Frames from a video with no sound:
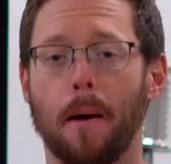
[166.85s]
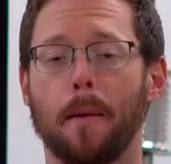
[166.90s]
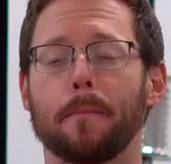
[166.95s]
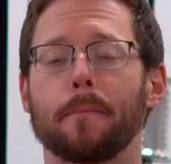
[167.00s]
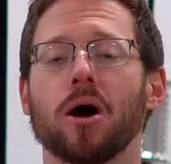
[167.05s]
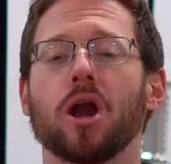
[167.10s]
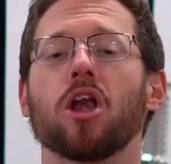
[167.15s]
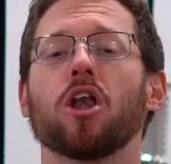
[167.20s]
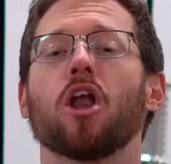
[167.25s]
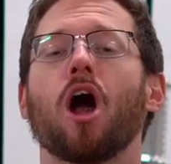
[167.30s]

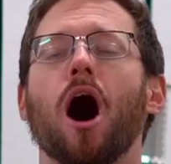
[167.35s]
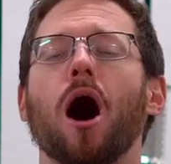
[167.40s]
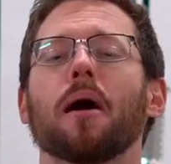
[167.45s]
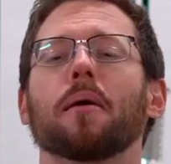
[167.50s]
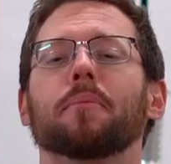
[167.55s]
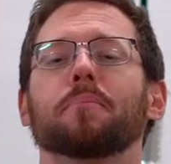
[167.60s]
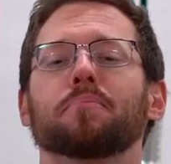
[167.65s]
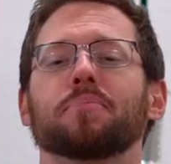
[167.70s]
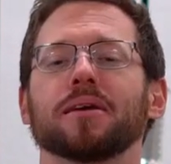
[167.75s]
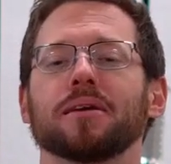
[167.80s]
but
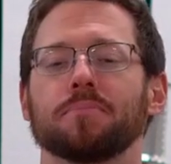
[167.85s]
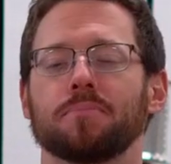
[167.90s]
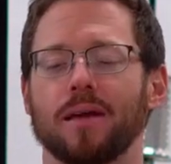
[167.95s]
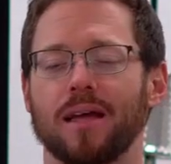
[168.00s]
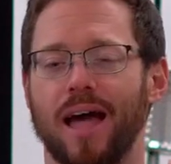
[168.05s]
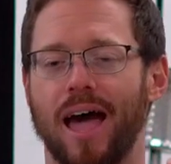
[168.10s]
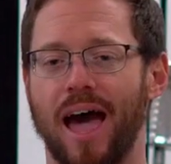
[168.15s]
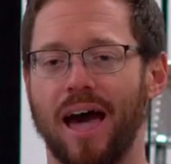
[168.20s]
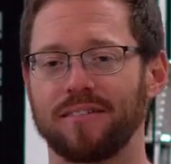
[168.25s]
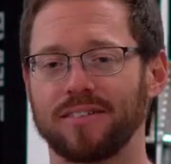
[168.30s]
not be
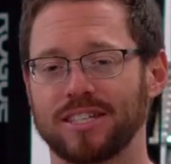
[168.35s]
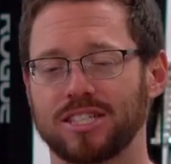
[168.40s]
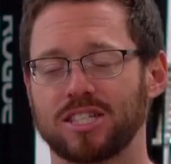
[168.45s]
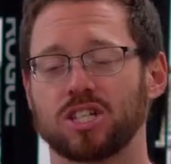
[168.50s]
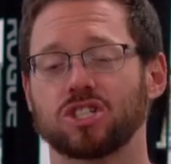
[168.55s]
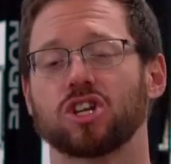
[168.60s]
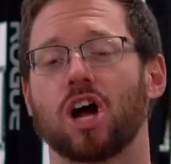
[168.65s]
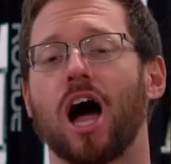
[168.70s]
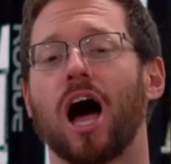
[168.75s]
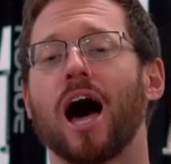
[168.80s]
having
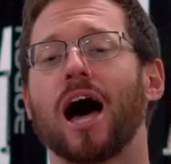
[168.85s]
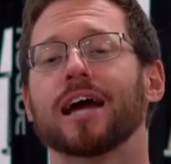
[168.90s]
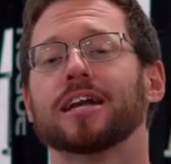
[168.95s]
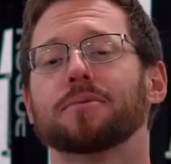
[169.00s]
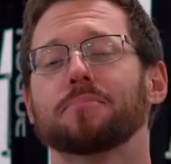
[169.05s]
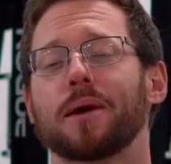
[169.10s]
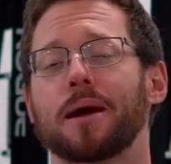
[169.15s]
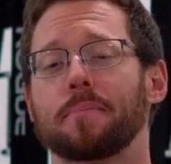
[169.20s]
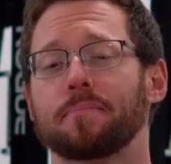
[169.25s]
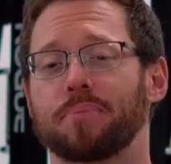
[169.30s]
such a high
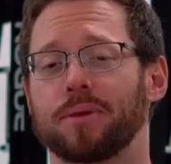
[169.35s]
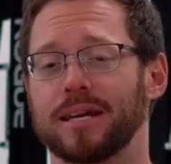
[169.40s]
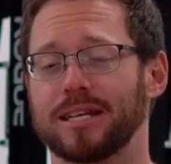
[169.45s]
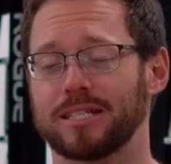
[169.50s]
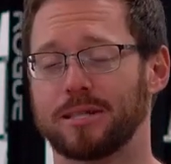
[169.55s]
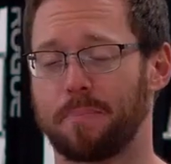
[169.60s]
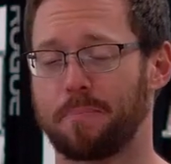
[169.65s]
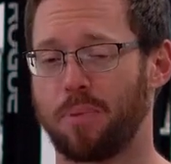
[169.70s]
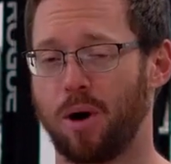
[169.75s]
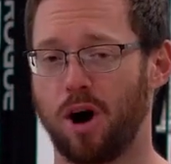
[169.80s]
demand
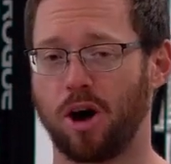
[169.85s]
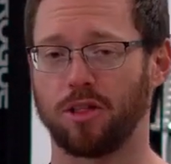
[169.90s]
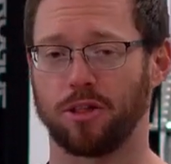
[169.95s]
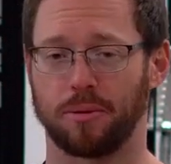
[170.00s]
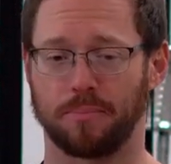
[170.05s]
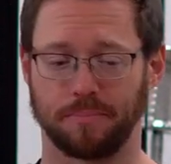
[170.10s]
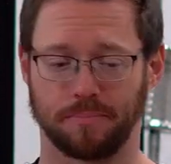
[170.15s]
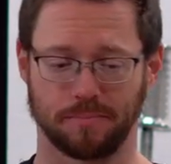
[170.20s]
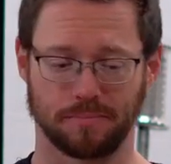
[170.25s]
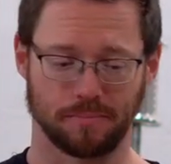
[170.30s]
placed upon them.